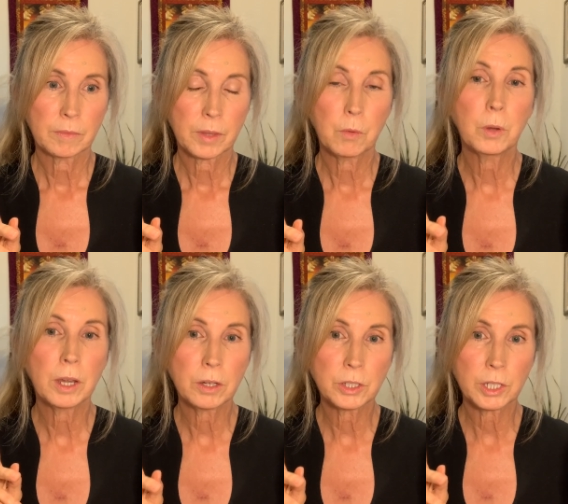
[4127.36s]
We
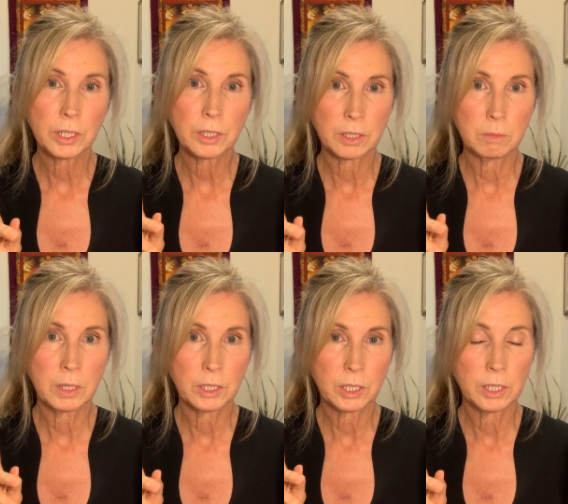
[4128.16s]
are just as
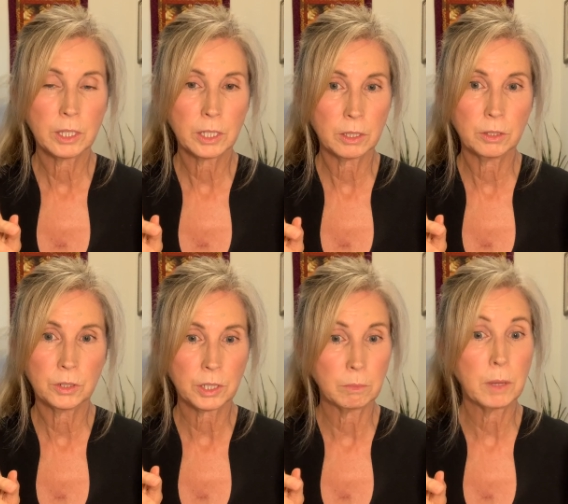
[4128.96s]
much in the illusion.